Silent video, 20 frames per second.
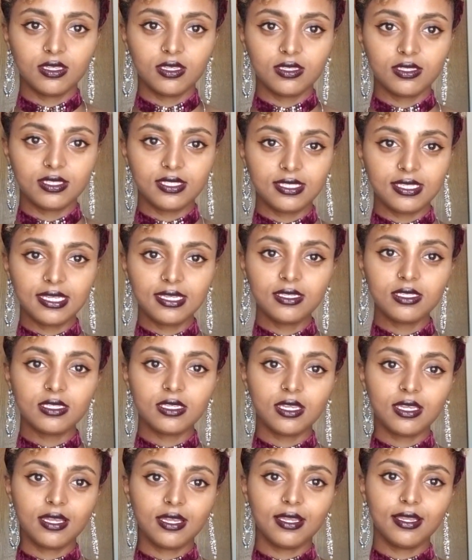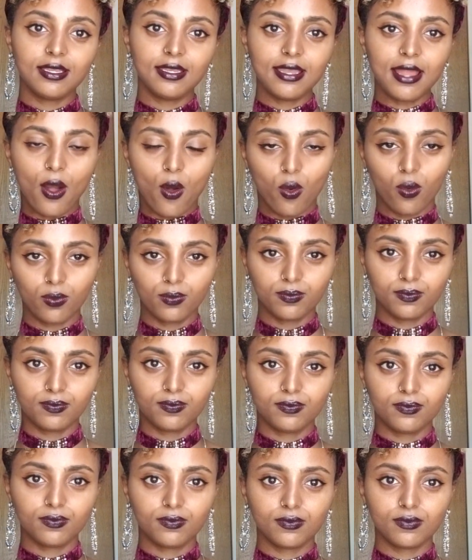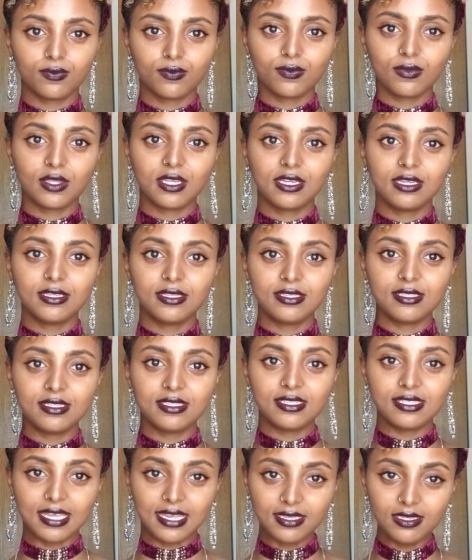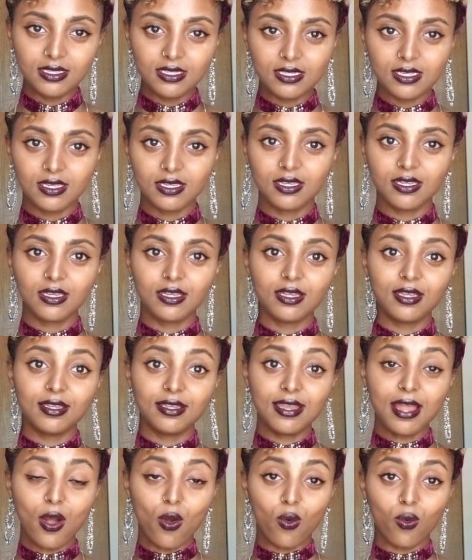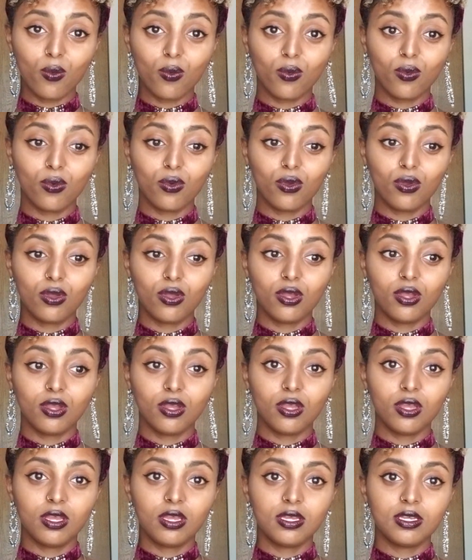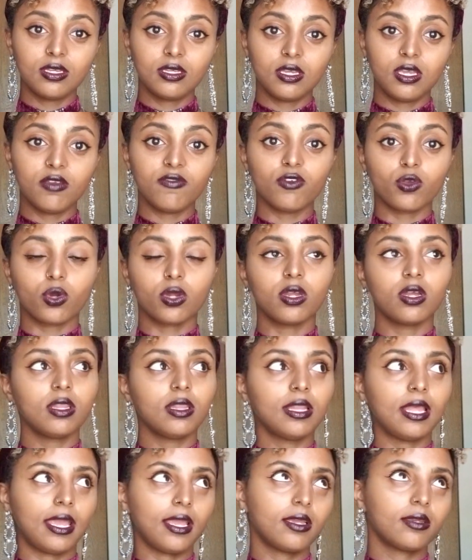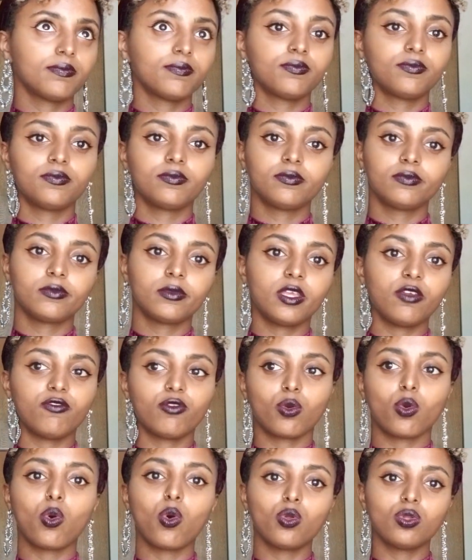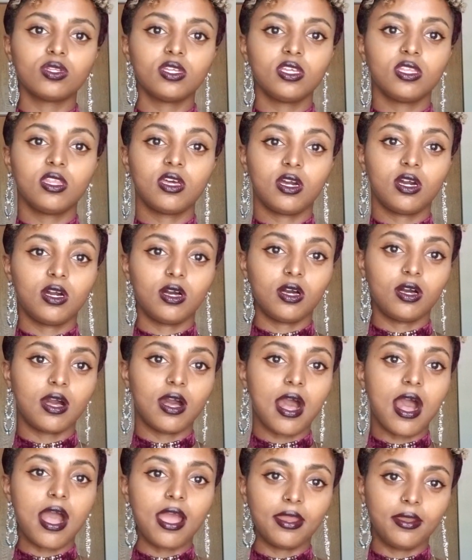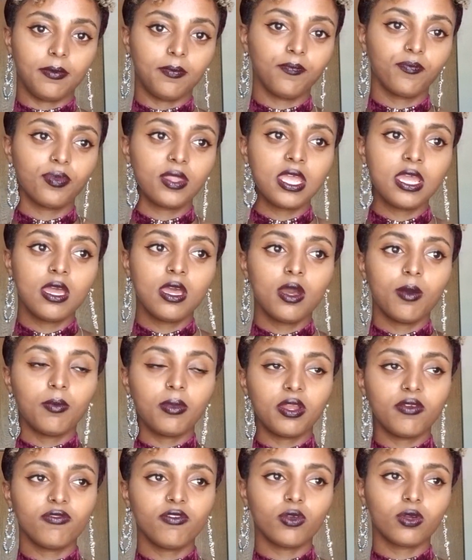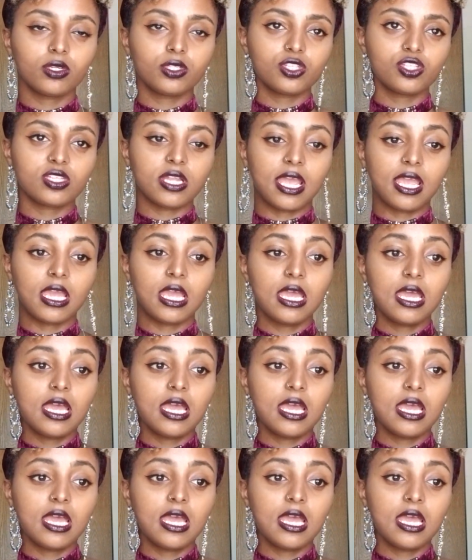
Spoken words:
Cent? No. Cent? No. If you're holding the item. But if you're just like,